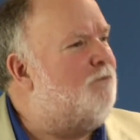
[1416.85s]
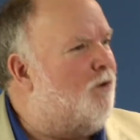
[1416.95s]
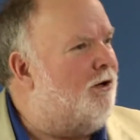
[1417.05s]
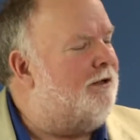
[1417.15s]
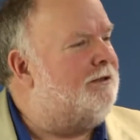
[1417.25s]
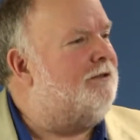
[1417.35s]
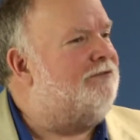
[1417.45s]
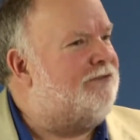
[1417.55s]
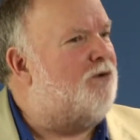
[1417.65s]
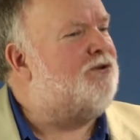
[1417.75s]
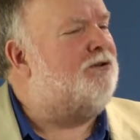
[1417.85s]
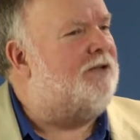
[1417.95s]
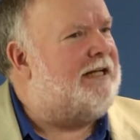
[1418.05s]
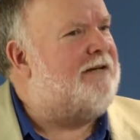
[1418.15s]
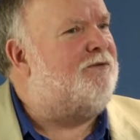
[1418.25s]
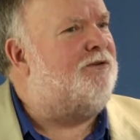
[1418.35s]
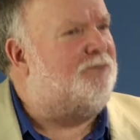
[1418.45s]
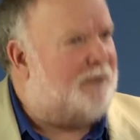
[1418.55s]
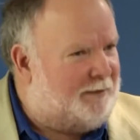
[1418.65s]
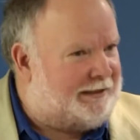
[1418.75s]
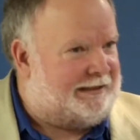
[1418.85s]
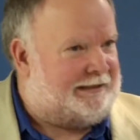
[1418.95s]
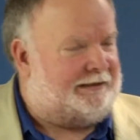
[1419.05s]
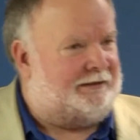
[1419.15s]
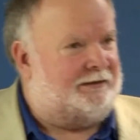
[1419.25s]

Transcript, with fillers: want social evils remedied.